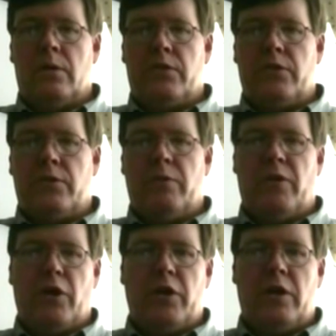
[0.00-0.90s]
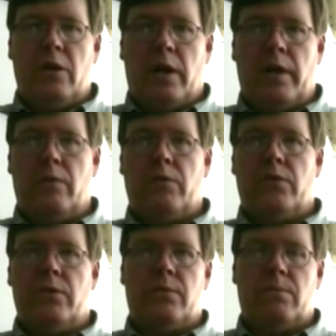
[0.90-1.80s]
system of LED lighting,
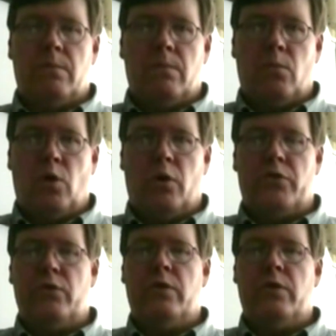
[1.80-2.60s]
which is well